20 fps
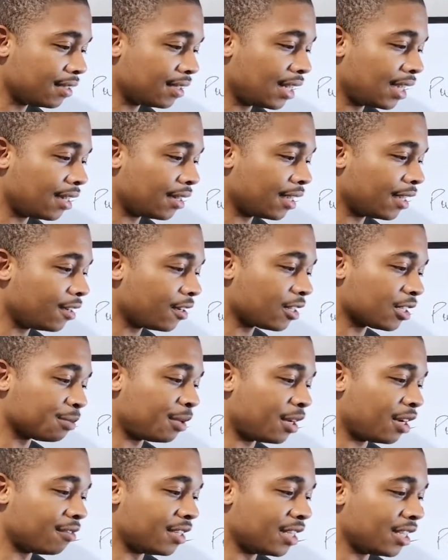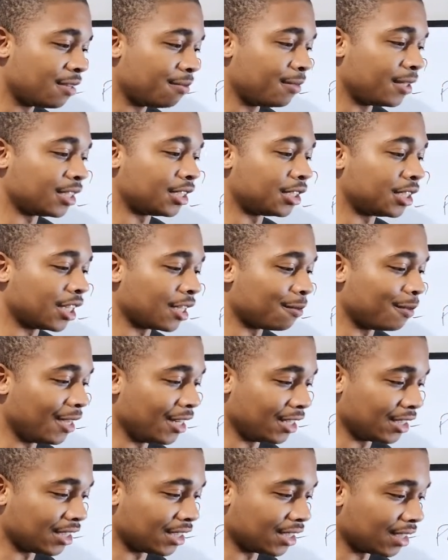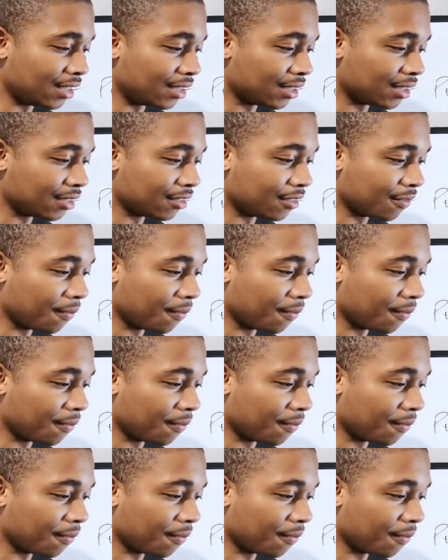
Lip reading: Now Garry Kasparov did miss checkmate in 6,